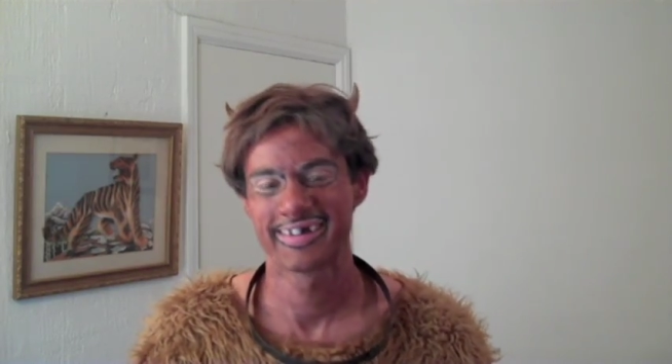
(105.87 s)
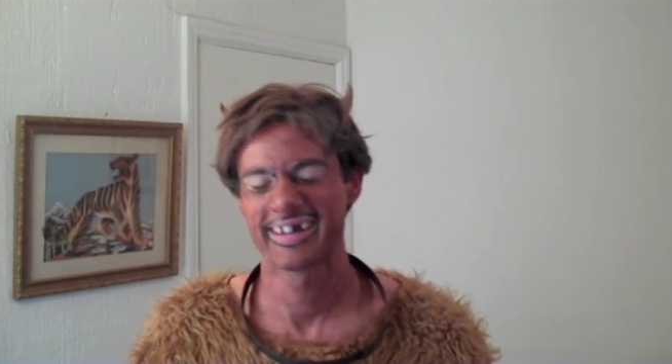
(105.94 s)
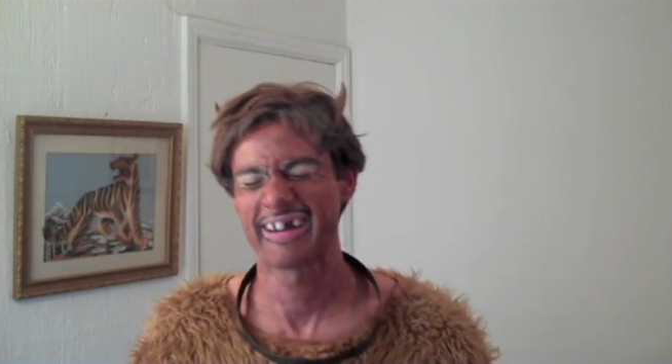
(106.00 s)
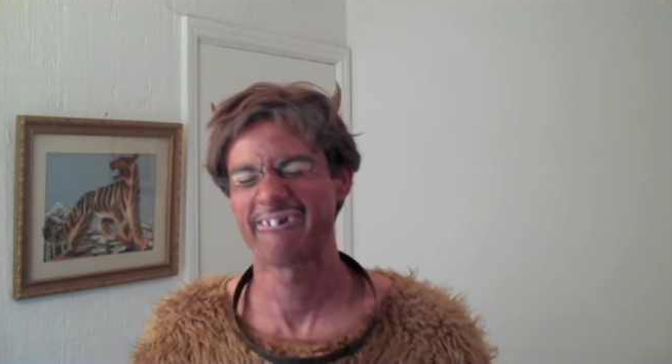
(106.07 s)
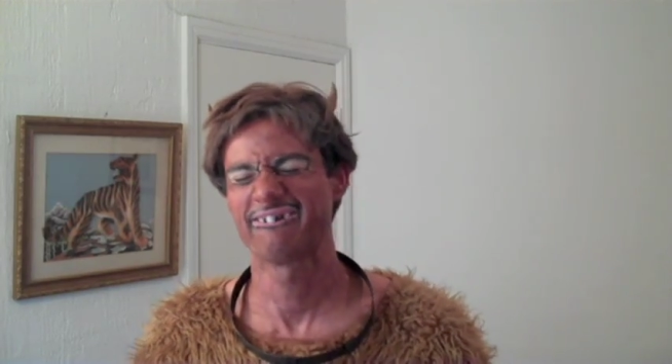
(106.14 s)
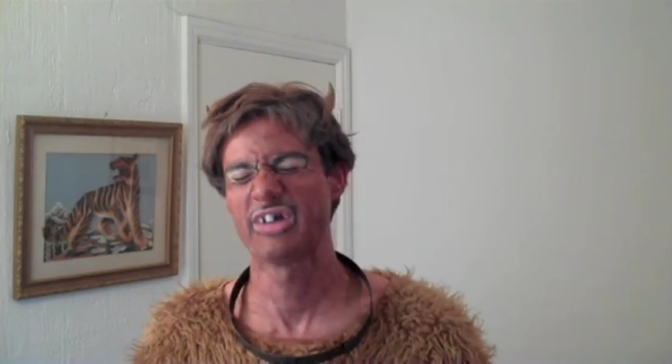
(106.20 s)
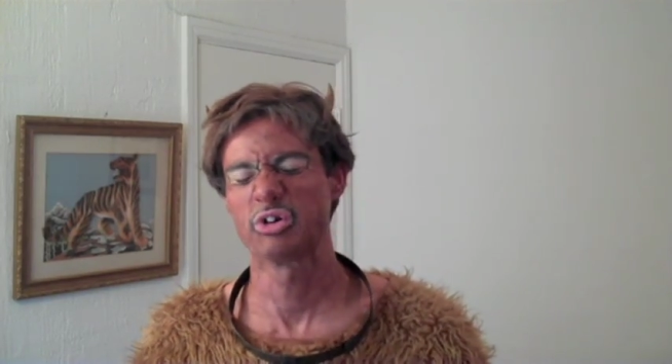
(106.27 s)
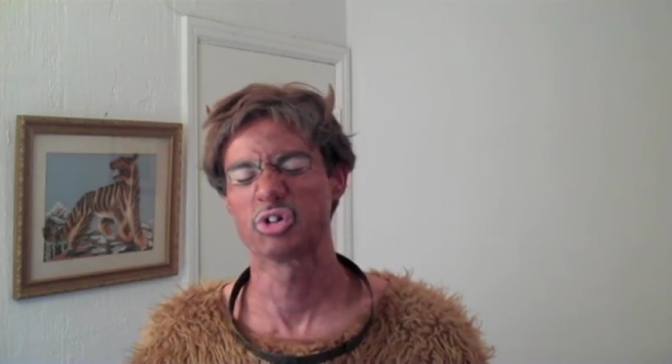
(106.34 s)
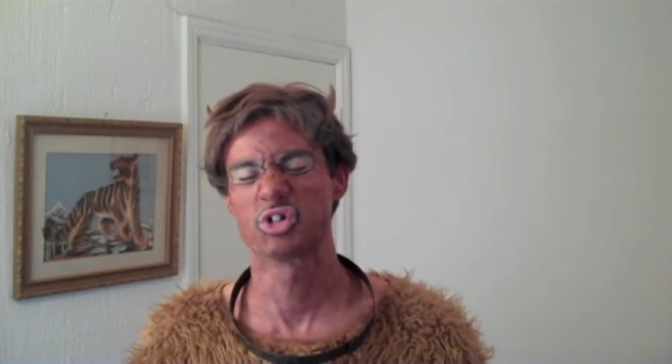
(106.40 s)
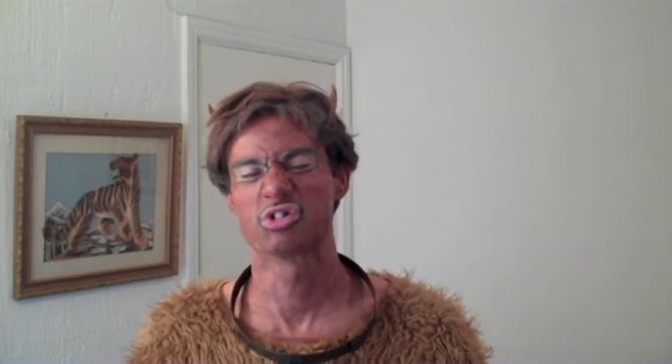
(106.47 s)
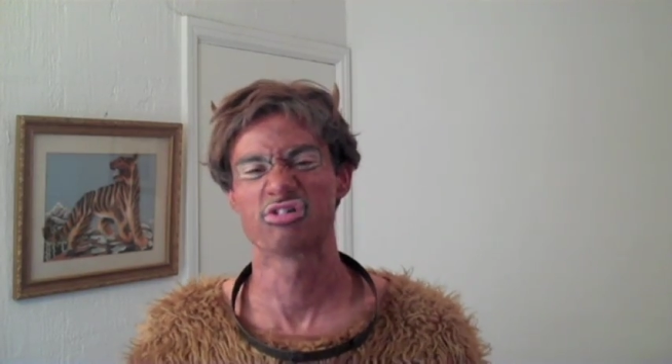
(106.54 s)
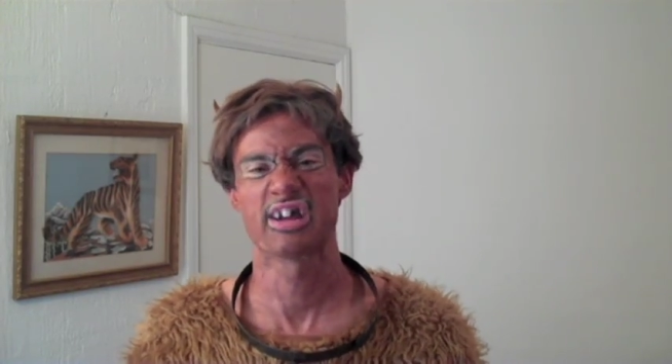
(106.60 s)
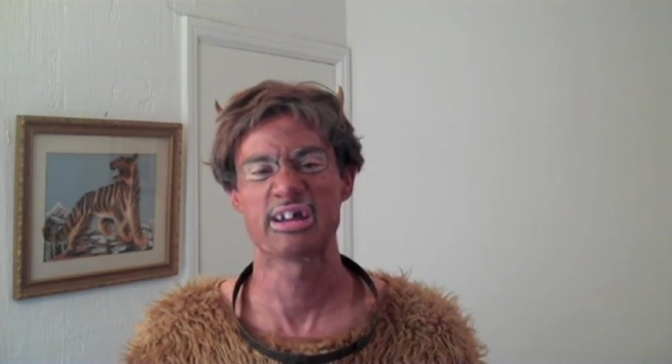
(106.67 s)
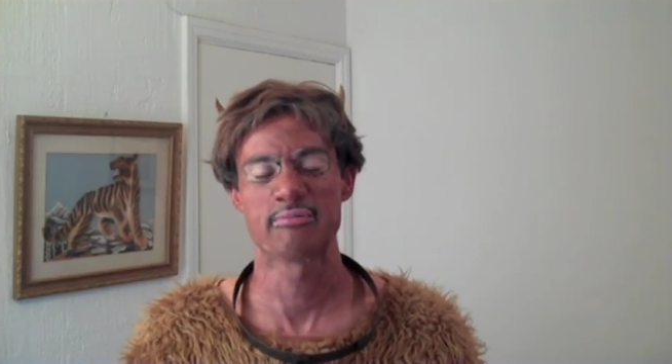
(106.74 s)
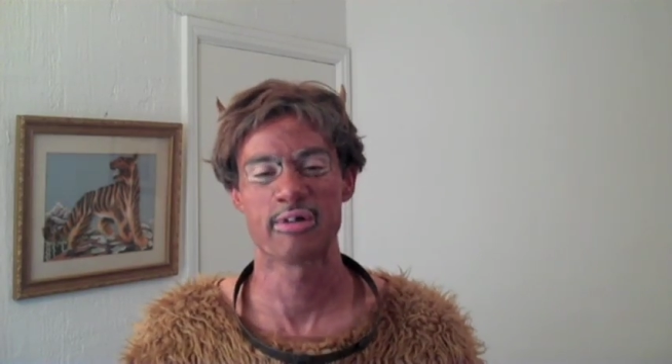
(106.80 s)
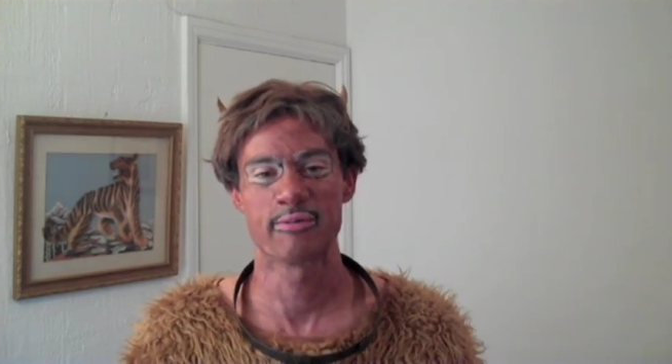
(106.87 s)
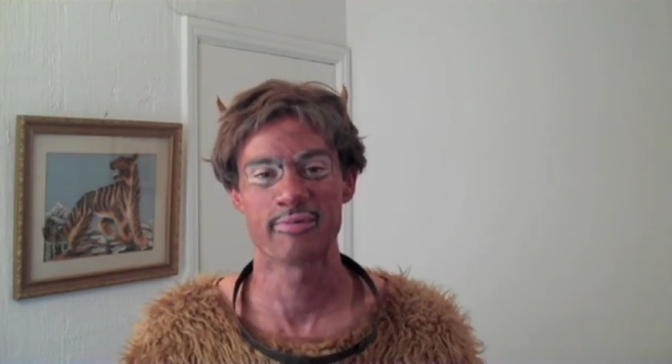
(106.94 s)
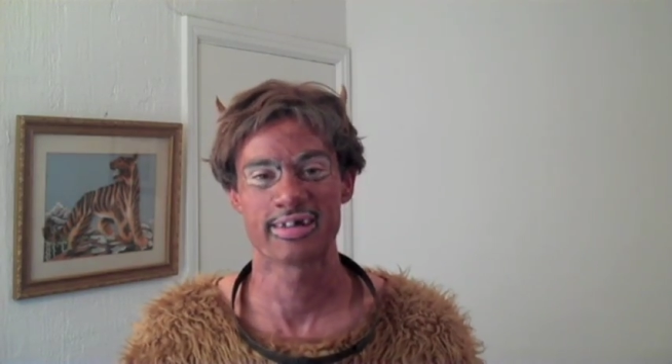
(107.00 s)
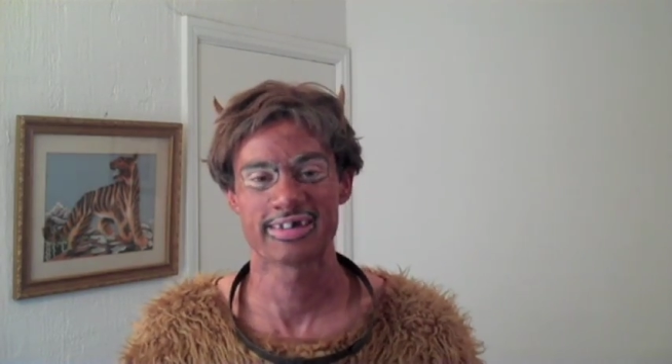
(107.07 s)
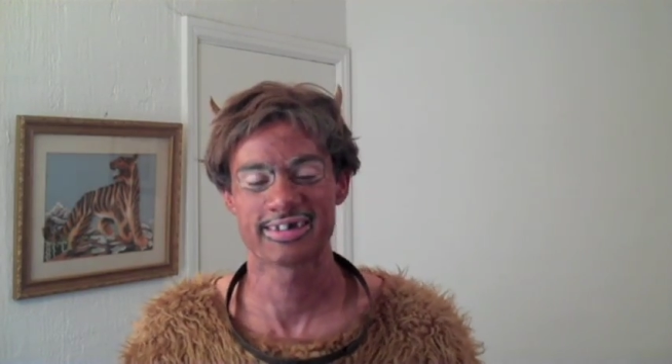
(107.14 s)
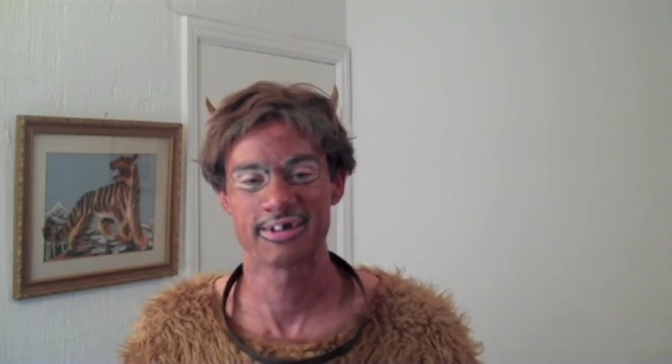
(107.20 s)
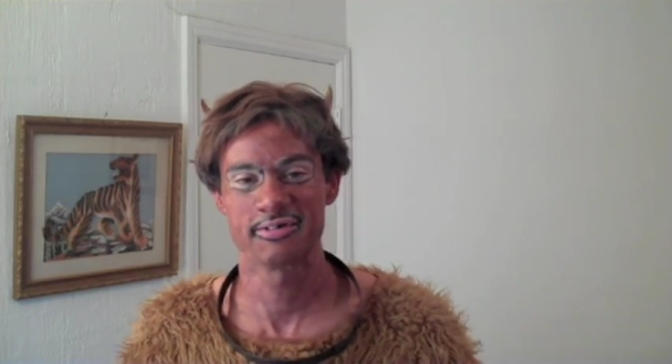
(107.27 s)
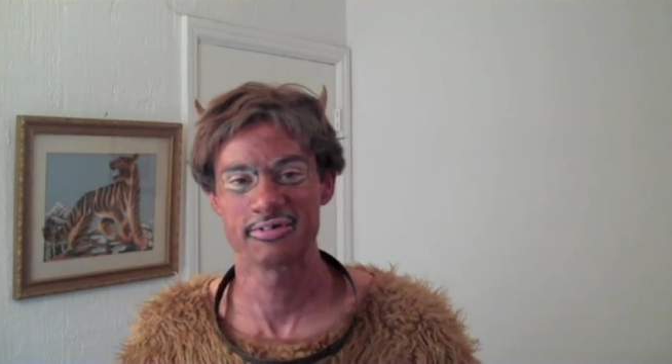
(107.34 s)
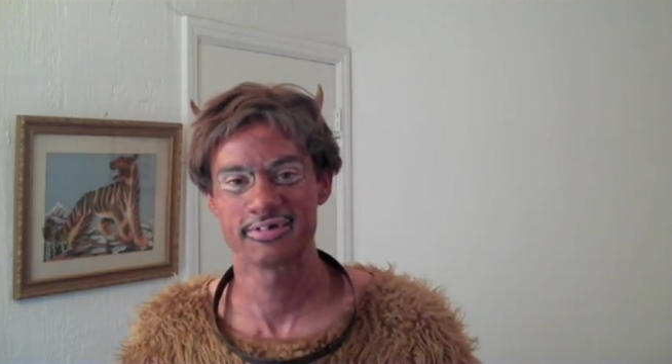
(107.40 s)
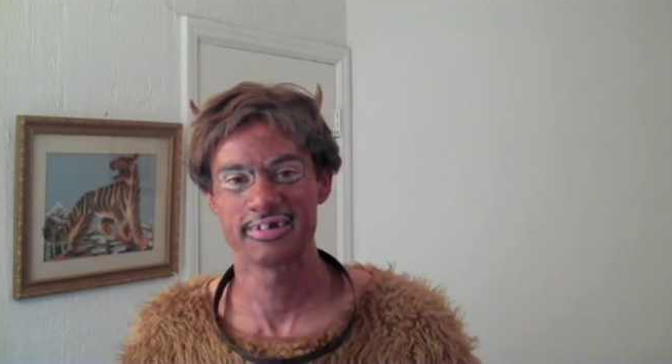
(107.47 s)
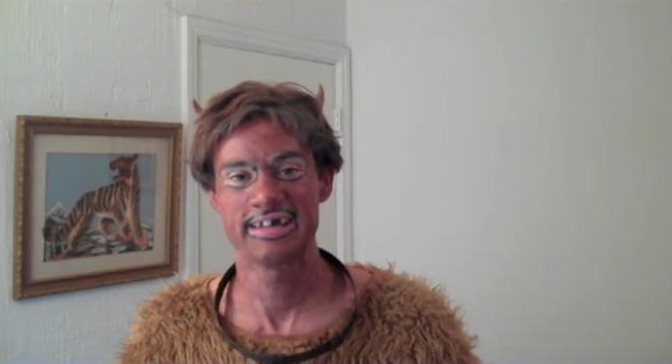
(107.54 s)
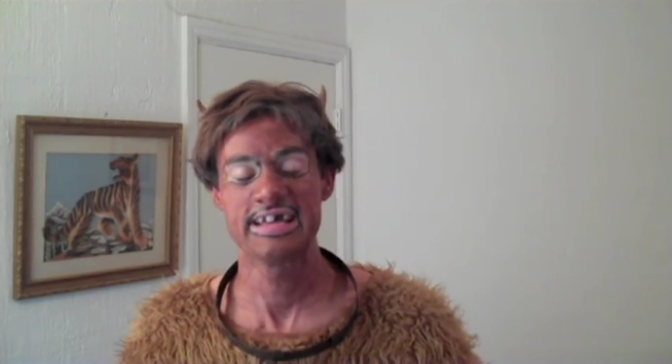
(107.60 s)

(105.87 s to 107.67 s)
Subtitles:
I felt great about myself.